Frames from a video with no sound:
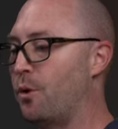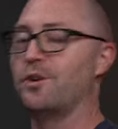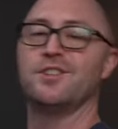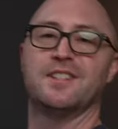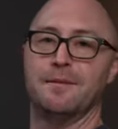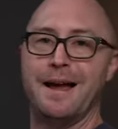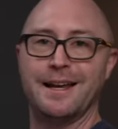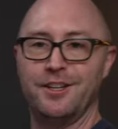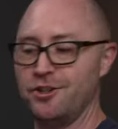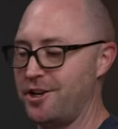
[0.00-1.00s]
or just sit back
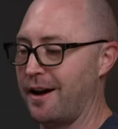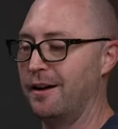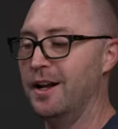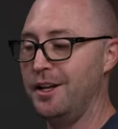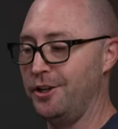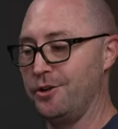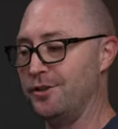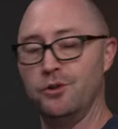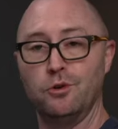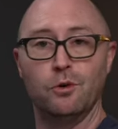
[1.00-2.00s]
in your chair. You can
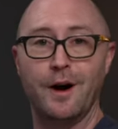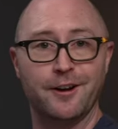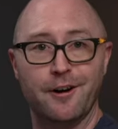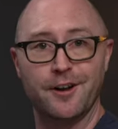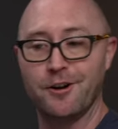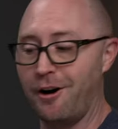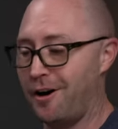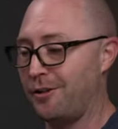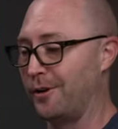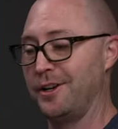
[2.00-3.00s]
doodle while you're on a
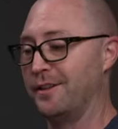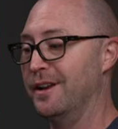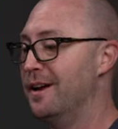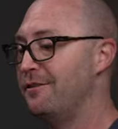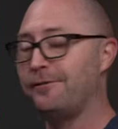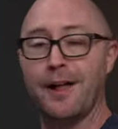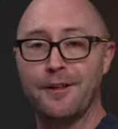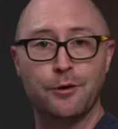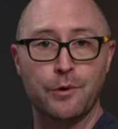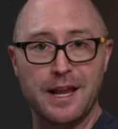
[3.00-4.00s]
call, or you can fly
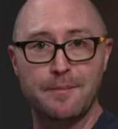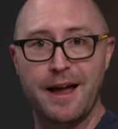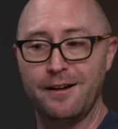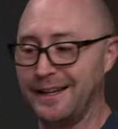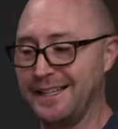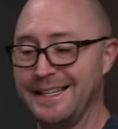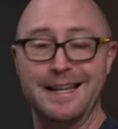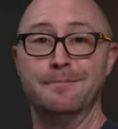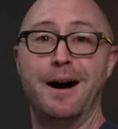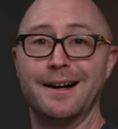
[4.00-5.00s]
through email and get to
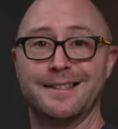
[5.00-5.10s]
inbox